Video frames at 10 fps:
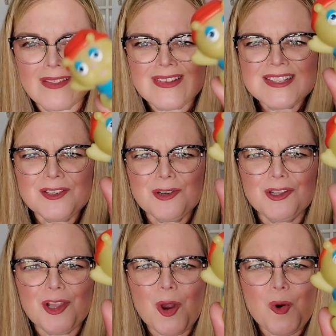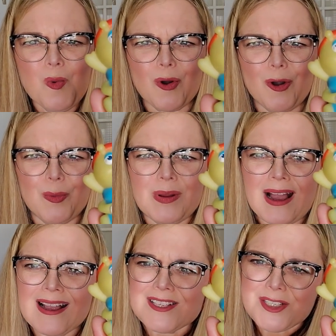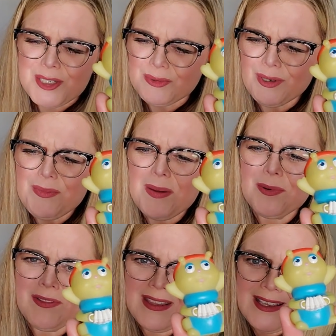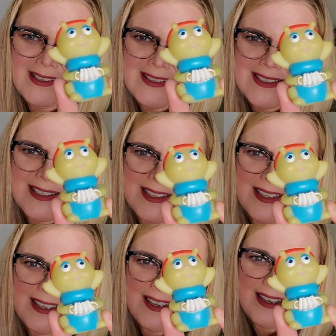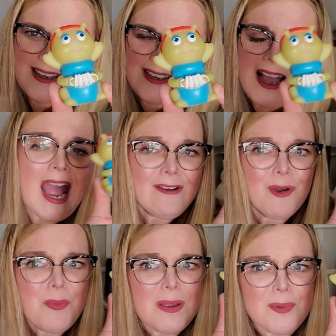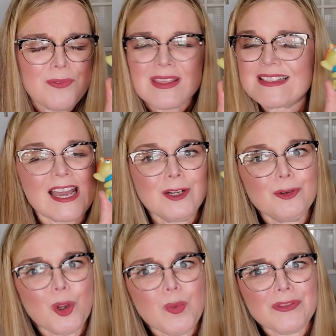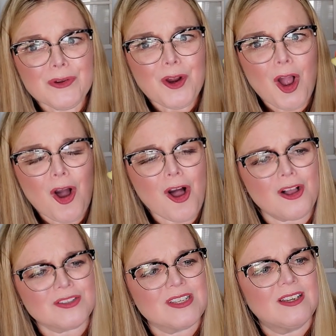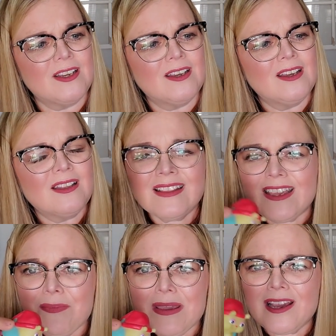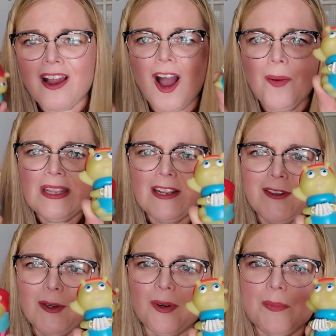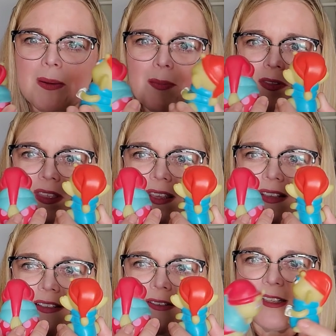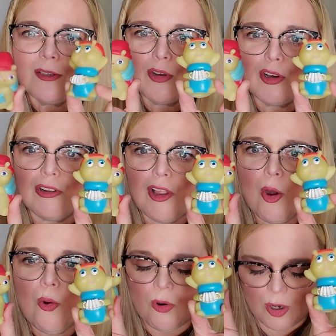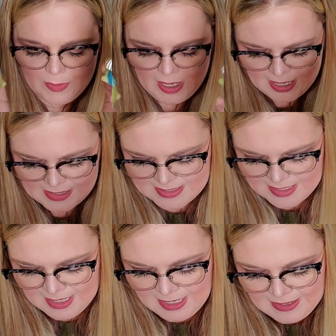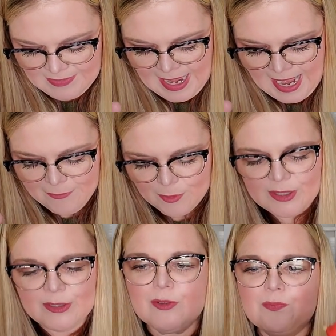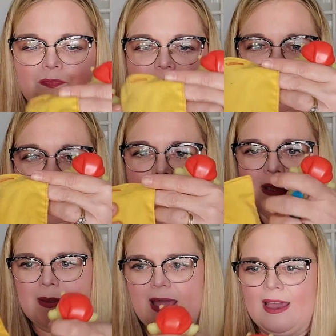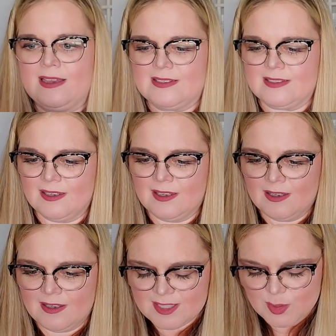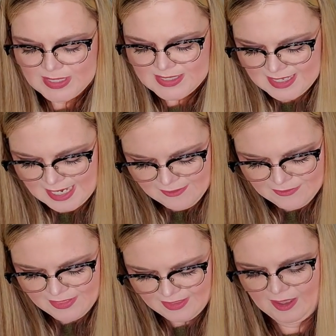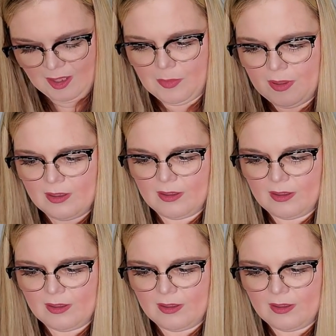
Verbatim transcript: These little glow worm guys. Do you remember these? I remember these. I don't know what they're called. Leave me a comment if you remember these. These little glow worm guys. And they have their little sleeping bags. So I saved them.